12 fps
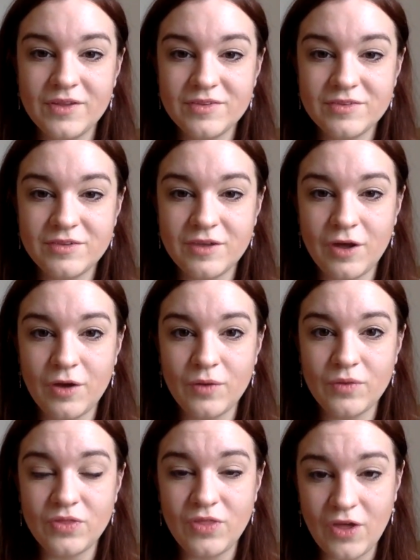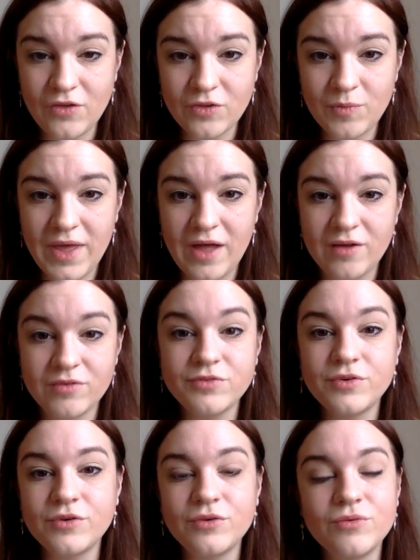So those can be helpful.